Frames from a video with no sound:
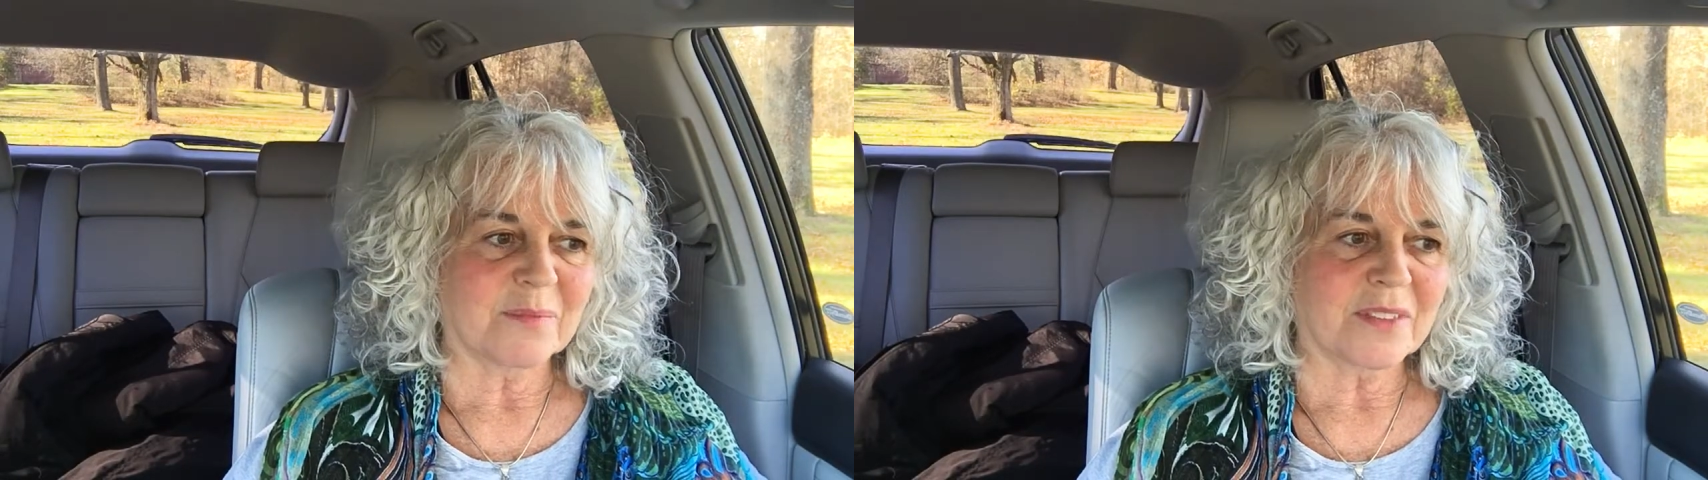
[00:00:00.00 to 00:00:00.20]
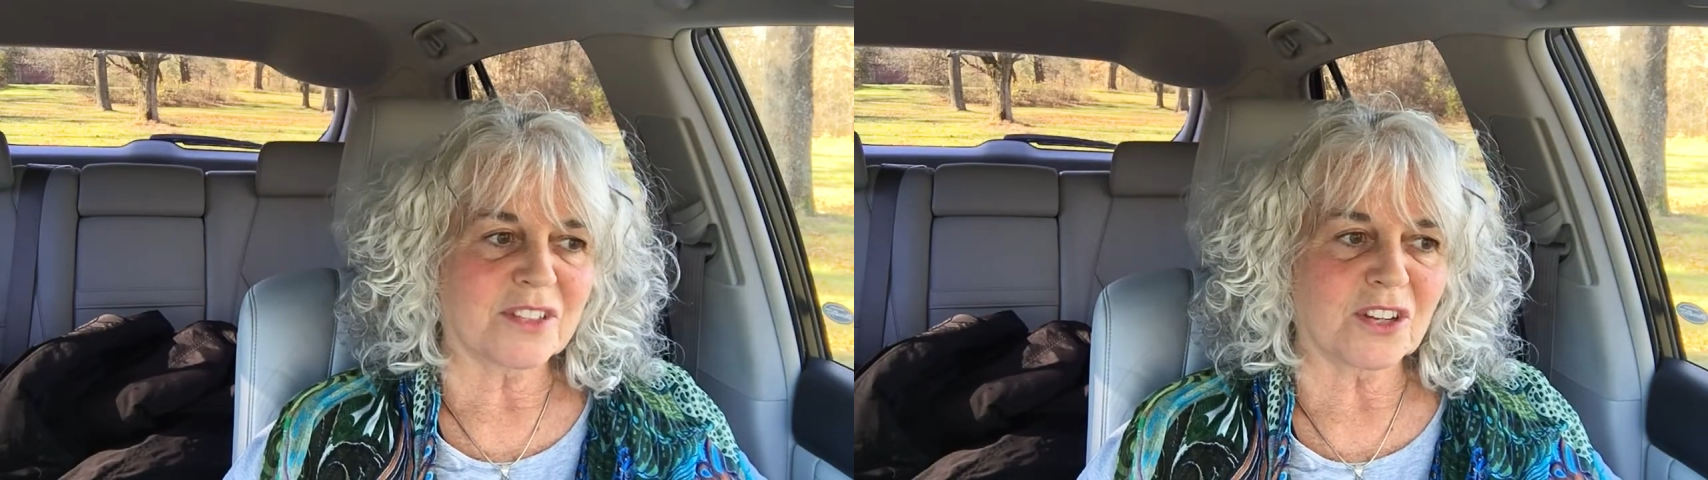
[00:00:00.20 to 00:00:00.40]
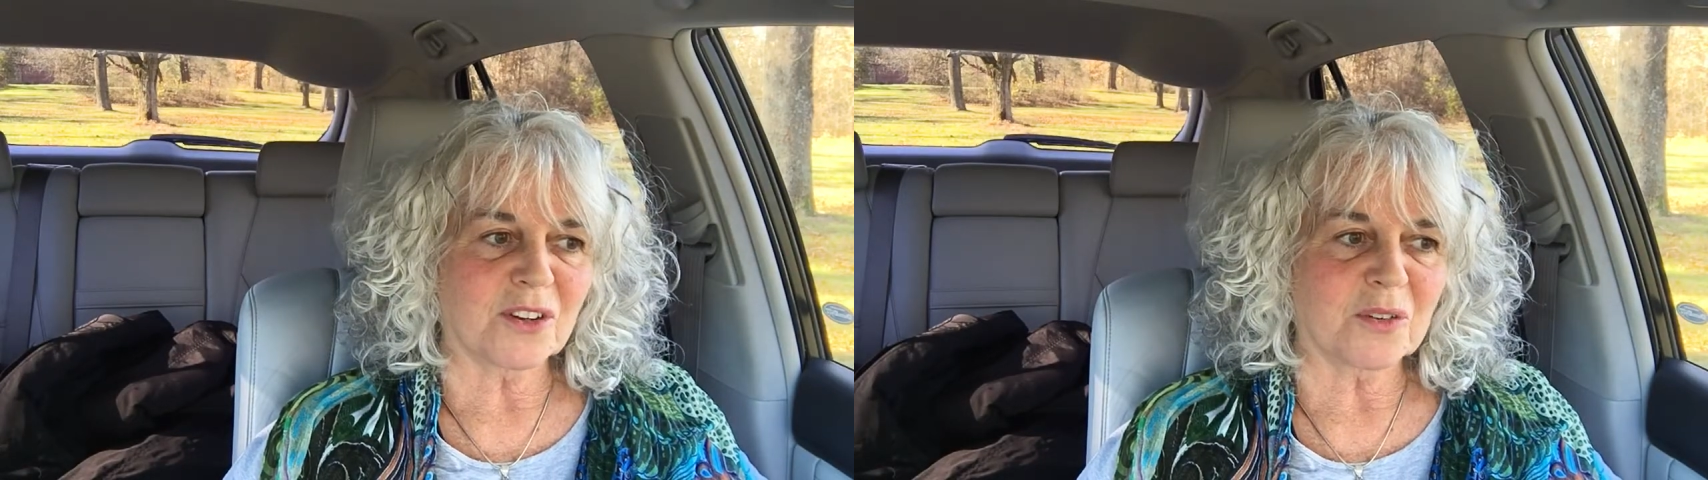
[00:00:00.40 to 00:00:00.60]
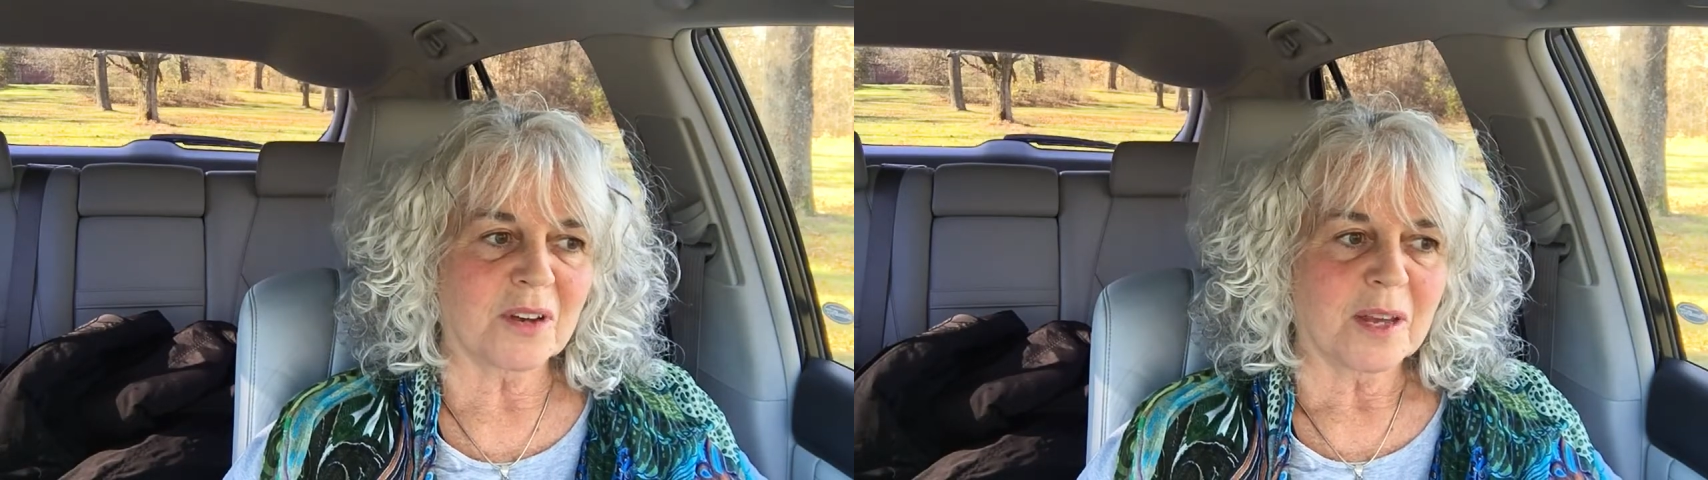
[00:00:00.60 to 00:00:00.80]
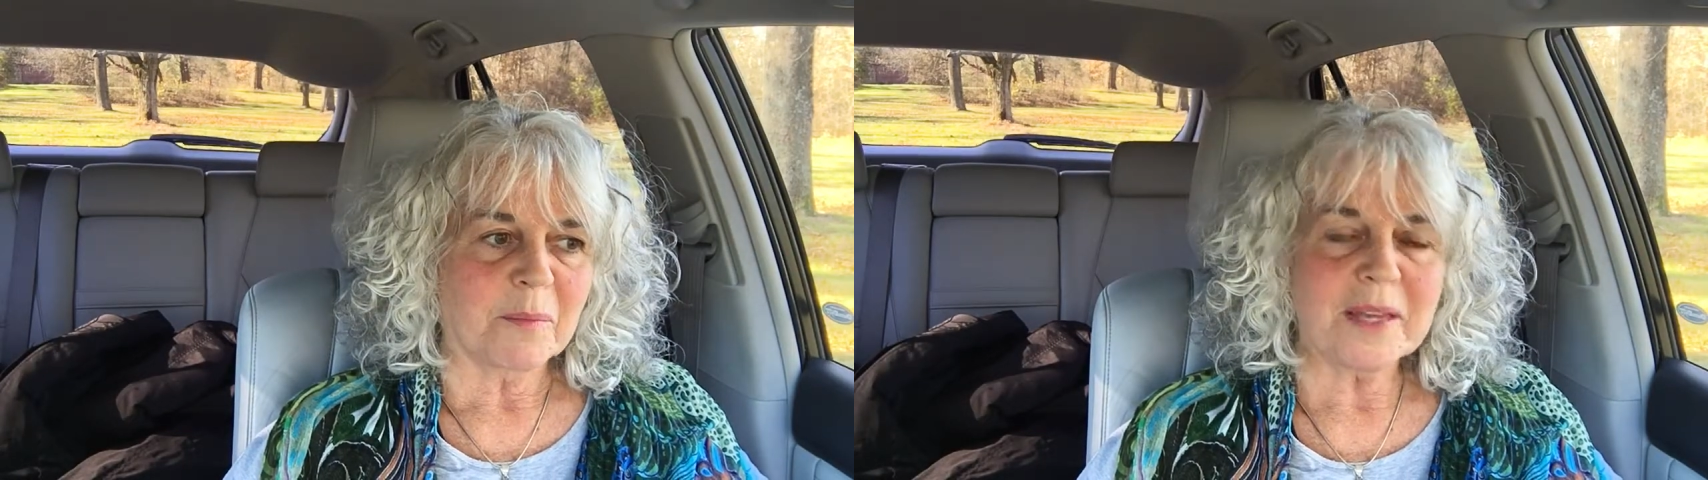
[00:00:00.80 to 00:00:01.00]
So
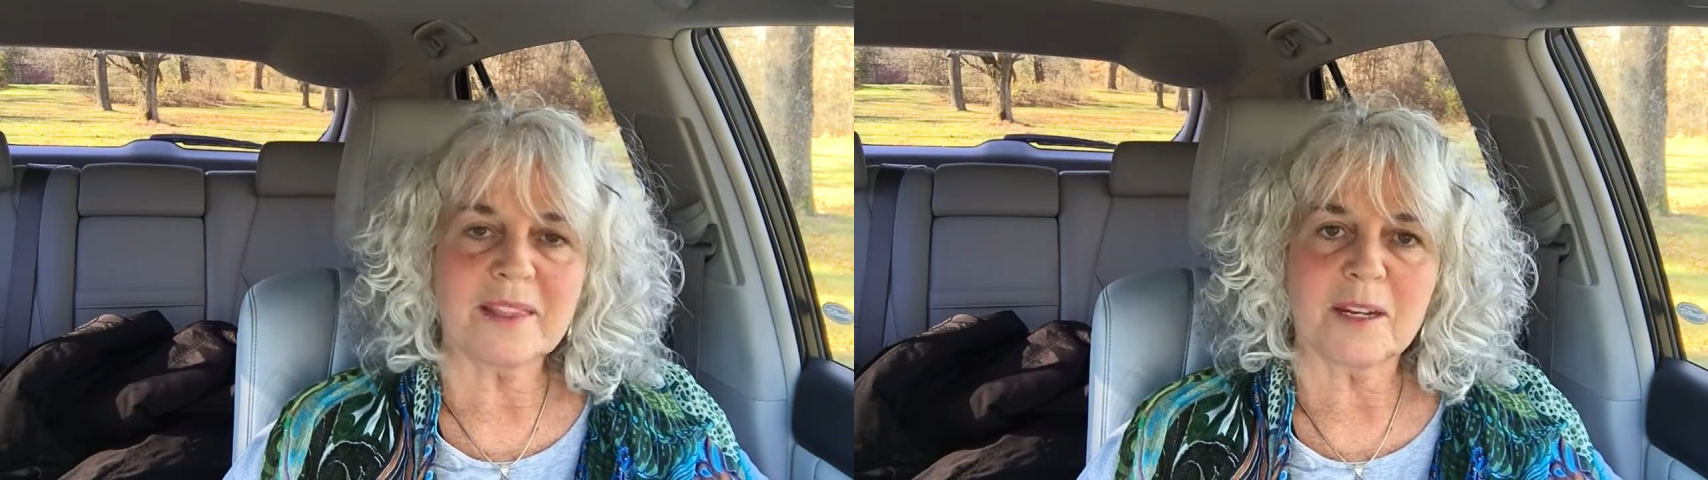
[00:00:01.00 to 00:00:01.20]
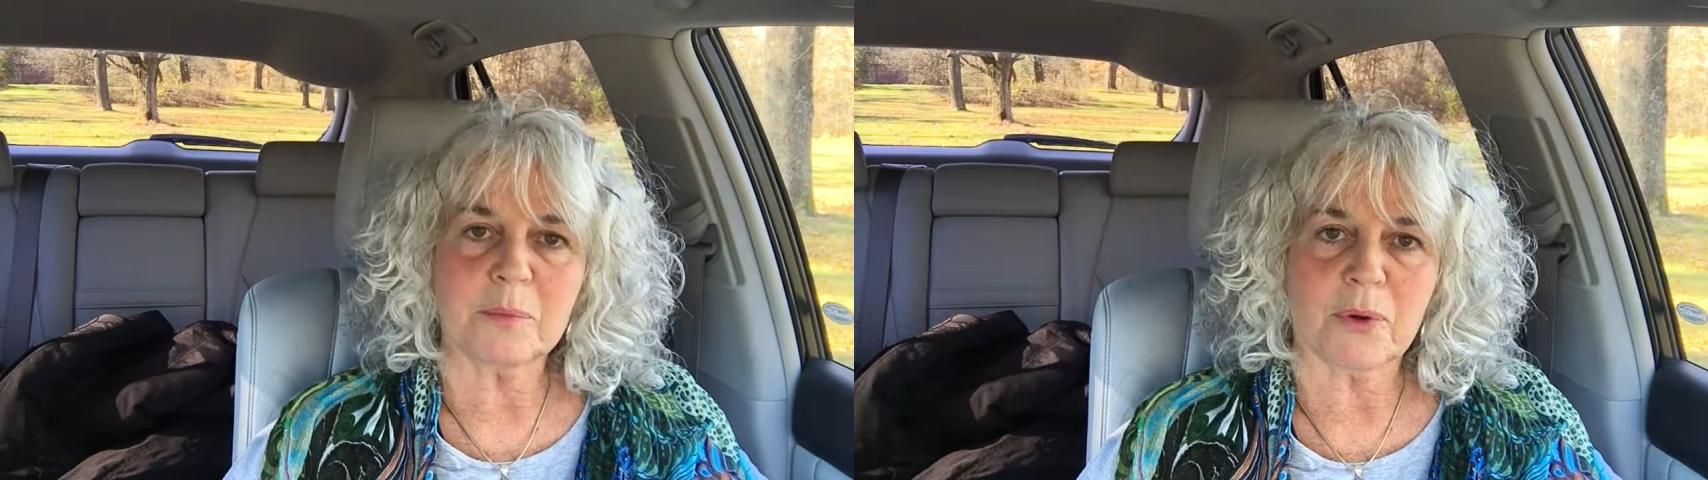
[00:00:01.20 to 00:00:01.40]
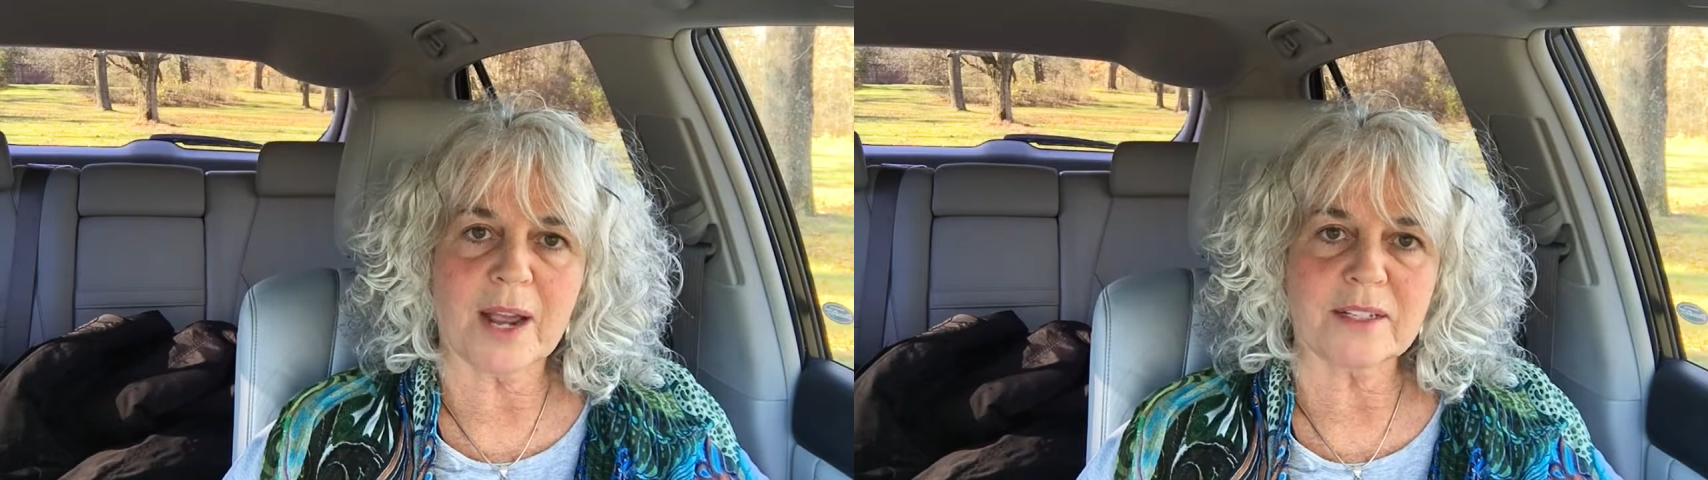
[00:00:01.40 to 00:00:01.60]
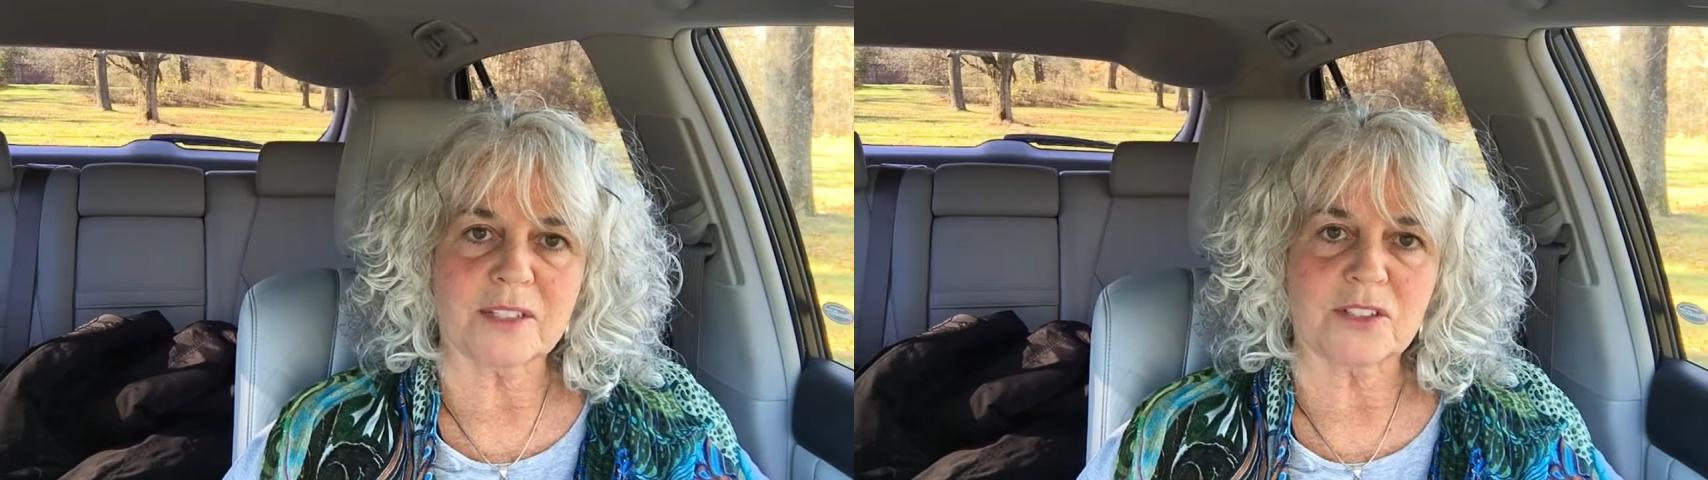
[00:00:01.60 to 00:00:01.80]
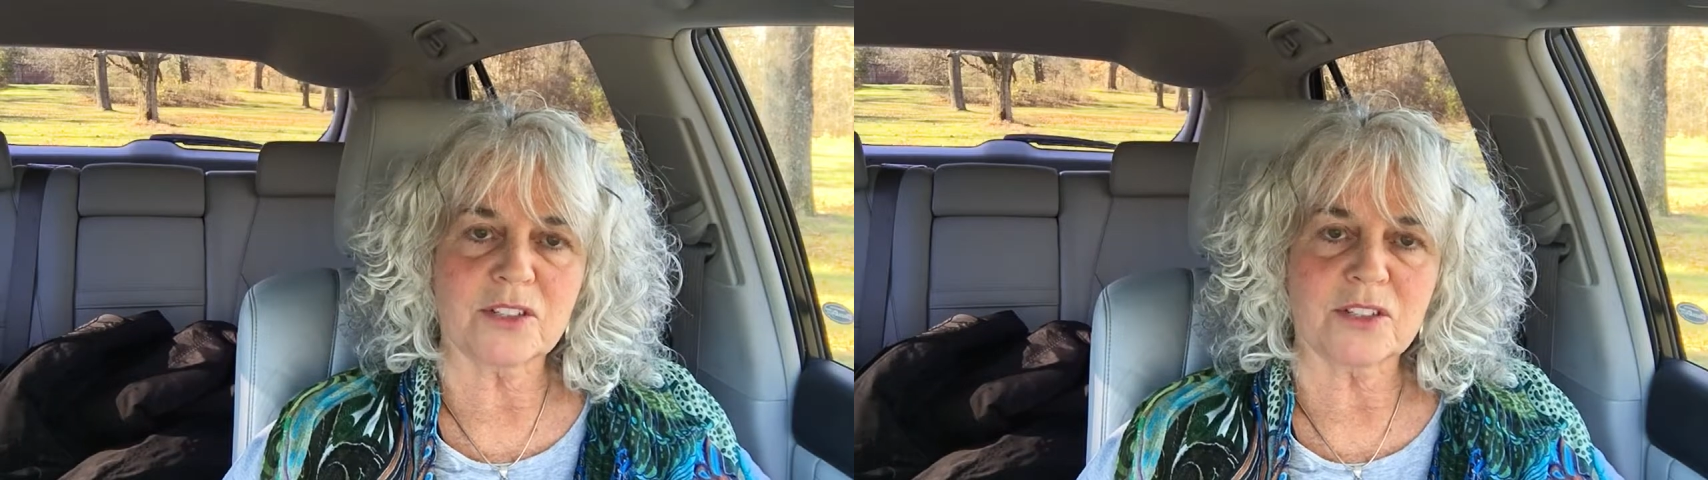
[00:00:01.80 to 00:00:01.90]
make that a practice.